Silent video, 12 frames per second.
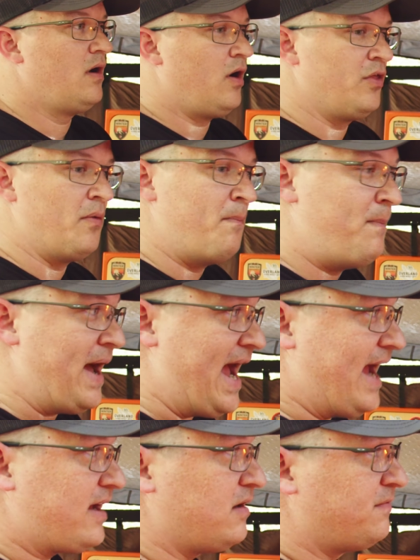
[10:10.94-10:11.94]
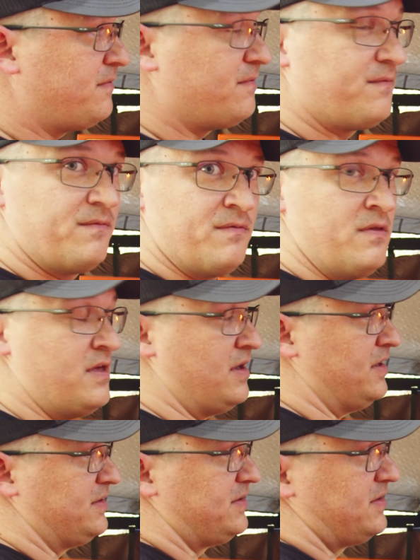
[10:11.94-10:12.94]
On the back of
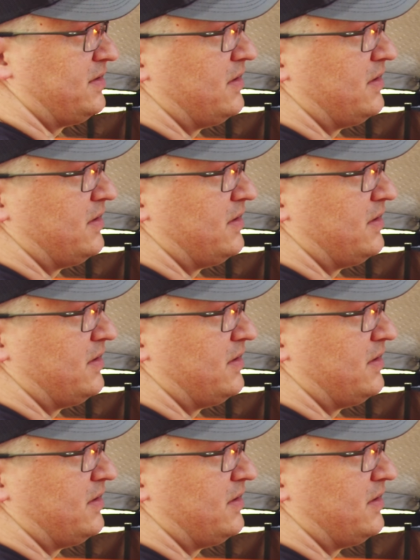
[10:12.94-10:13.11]
this,